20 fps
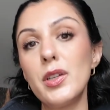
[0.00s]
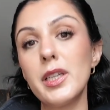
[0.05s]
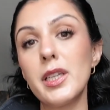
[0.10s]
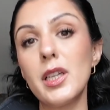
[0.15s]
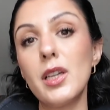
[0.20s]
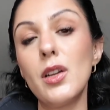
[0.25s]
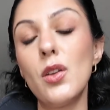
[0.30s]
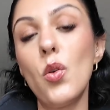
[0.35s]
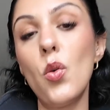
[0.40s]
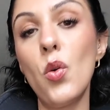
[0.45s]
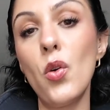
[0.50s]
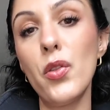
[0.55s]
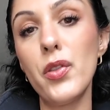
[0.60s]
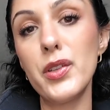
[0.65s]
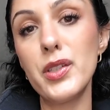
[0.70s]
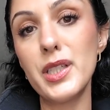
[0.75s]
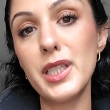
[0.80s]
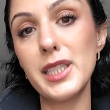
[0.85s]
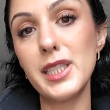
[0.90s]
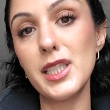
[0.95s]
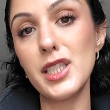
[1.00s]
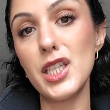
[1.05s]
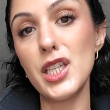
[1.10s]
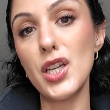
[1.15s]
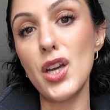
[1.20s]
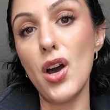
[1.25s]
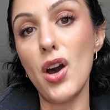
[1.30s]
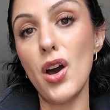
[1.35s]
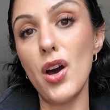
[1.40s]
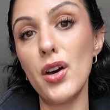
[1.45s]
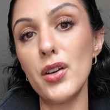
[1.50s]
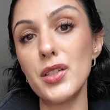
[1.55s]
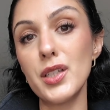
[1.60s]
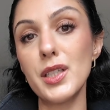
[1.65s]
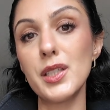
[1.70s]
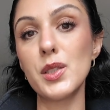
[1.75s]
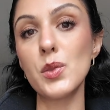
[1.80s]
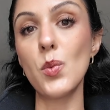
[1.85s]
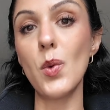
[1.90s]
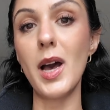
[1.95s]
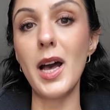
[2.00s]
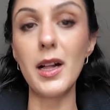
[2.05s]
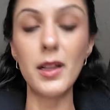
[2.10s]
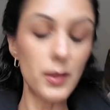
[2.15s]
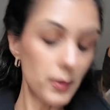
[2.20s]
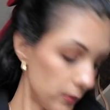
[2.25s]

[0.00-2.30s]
little authenticity card as well.